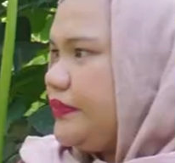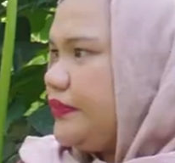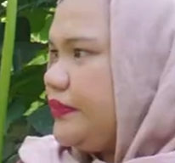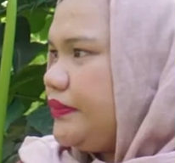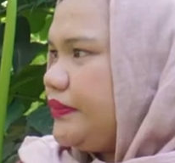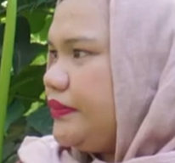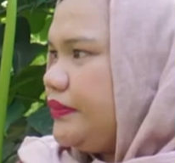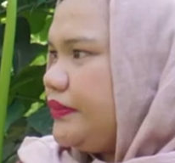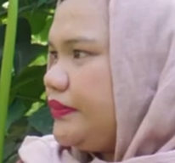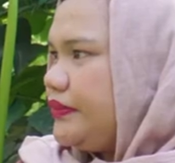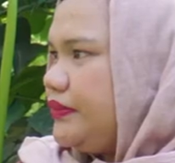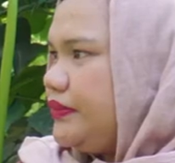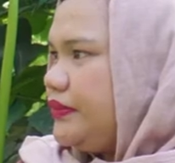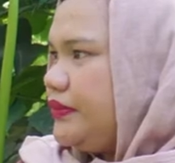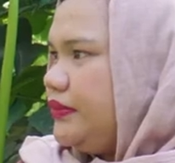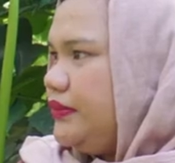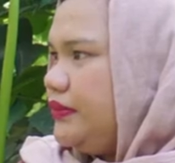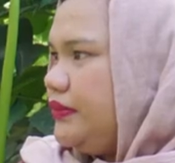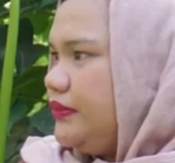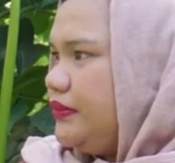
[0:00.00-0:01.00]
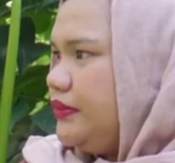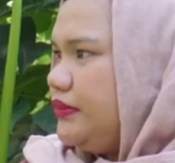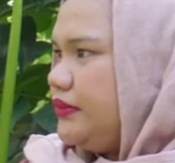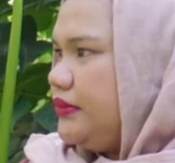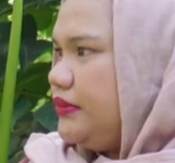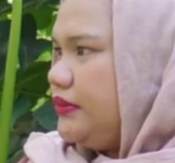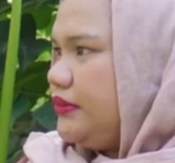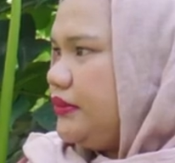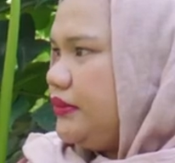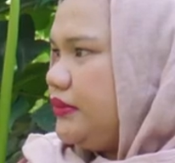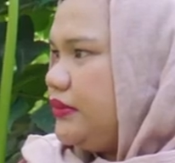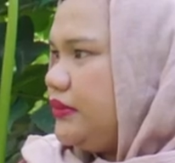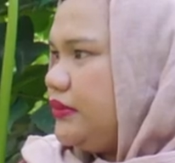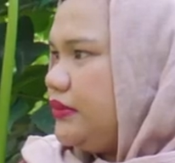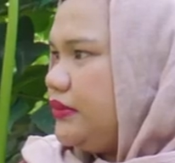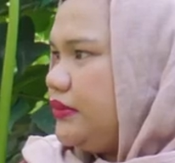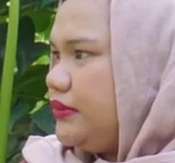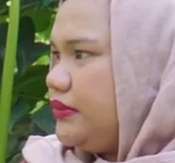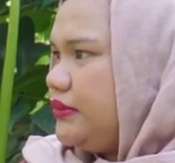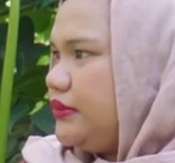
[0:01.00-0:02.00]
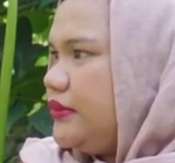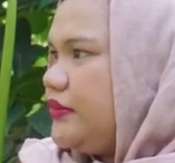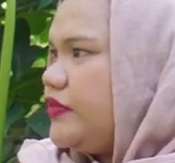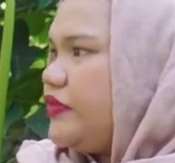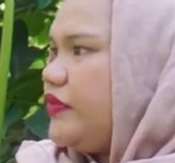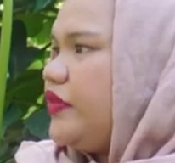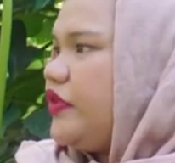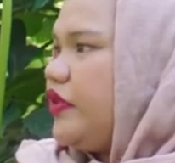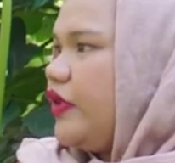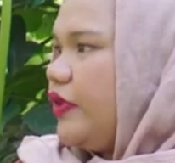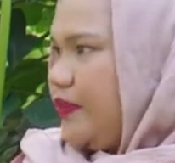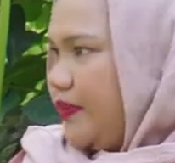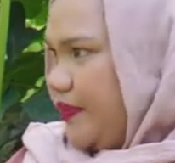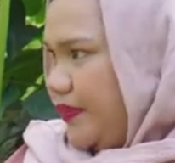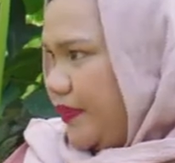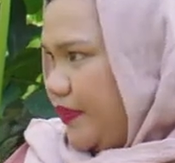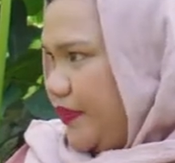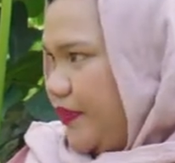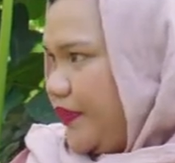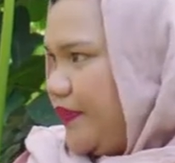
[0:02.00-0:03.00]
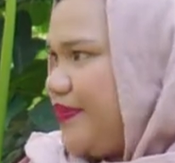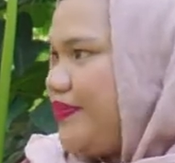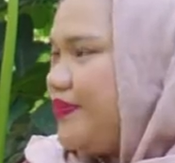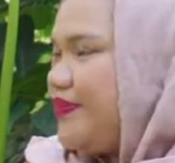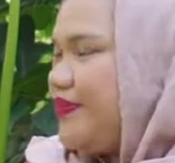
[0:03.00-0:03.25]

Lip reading: (silent)